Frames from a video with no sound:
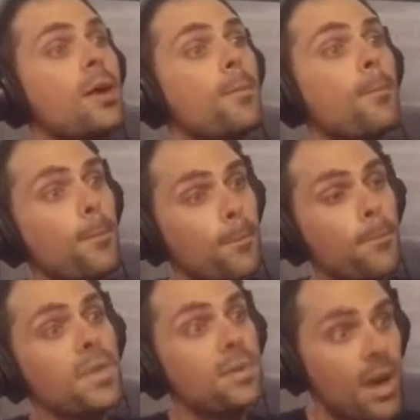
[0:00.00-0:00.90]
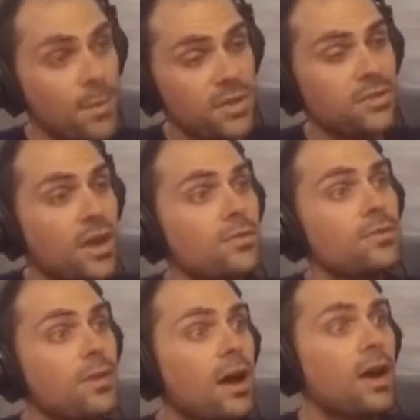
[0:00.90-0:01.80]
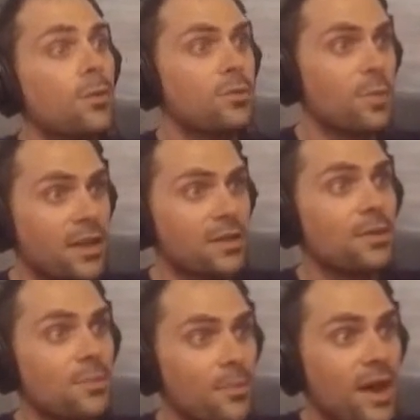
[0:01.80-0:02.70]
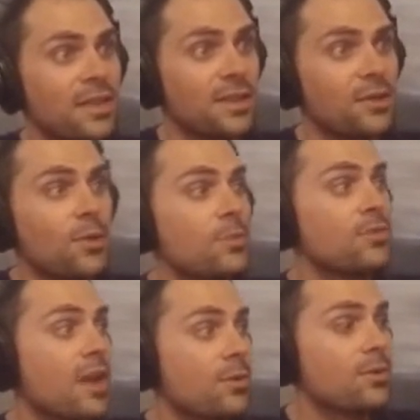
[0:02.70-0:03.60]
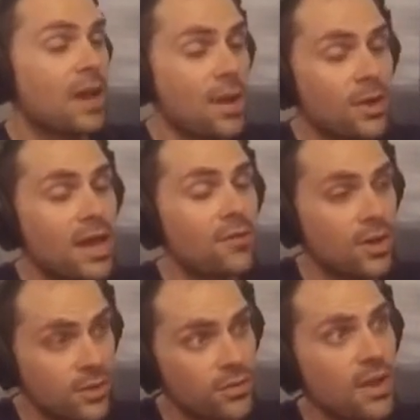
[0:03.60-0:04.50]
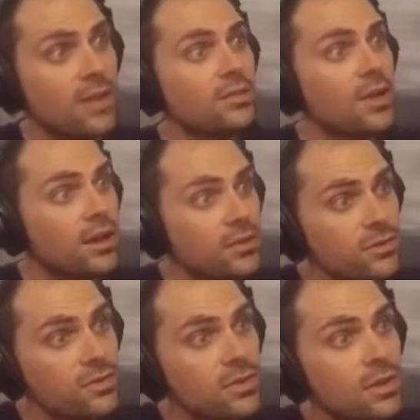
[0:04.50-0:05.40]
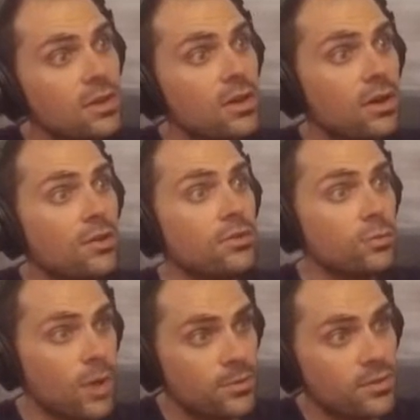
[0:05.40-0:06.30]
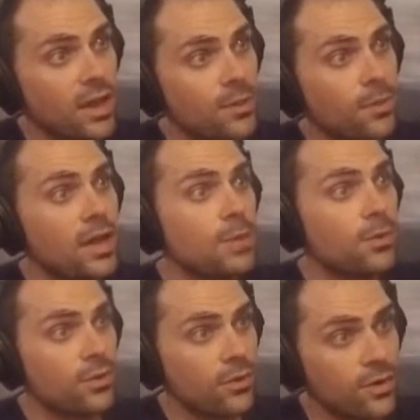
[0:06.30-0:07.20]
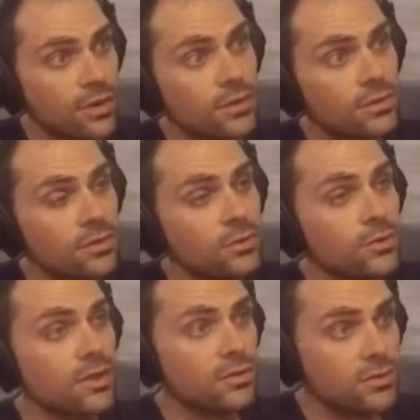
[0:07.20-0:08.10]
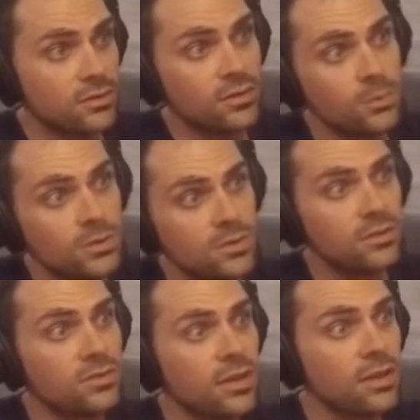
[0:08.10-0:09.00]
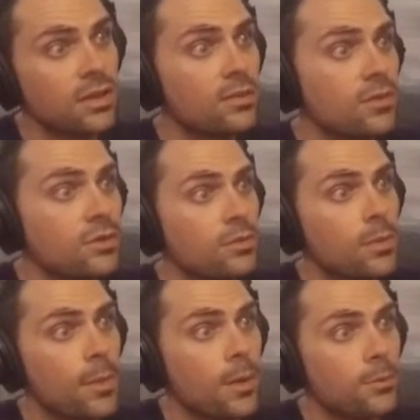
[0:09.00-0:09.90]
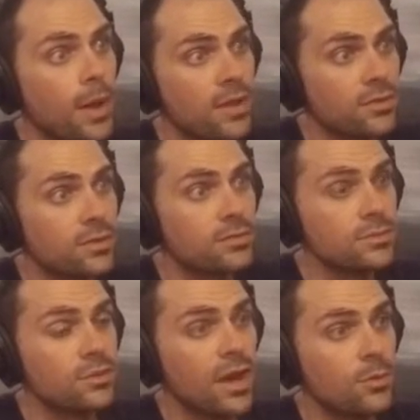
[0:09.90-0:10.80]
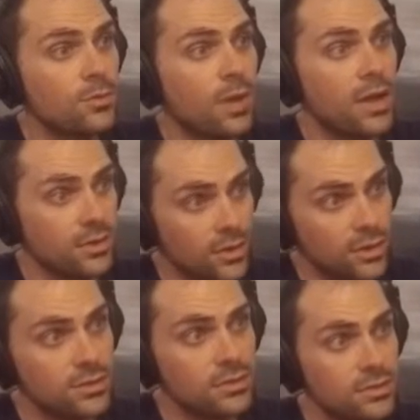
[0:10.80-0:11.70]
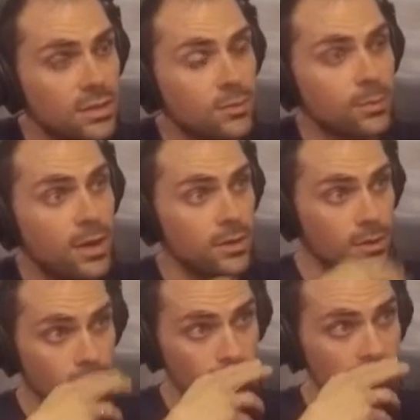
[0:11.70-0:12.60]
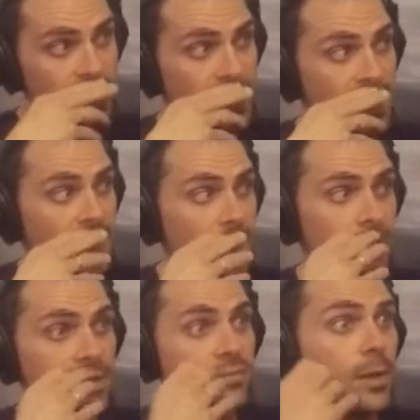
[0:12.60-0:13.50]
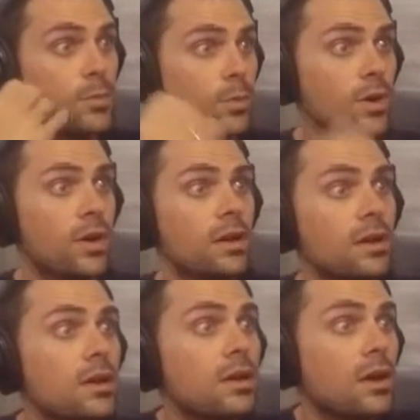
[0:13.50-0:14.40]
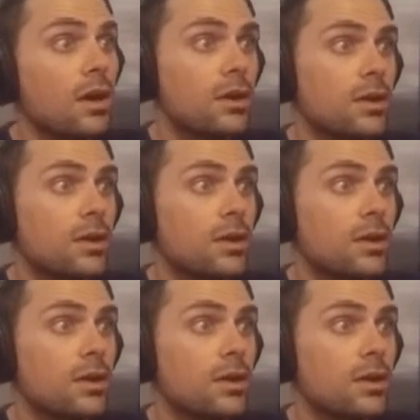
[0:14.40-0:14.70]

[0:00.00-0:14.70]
m- me by myself uh, with my my little website was I want to have hundred thousand letters on this website by April 30th of 2016, which is the second anniversary of my mom's passing. So that was my goal. That was my goal uh, in February. So we've uh,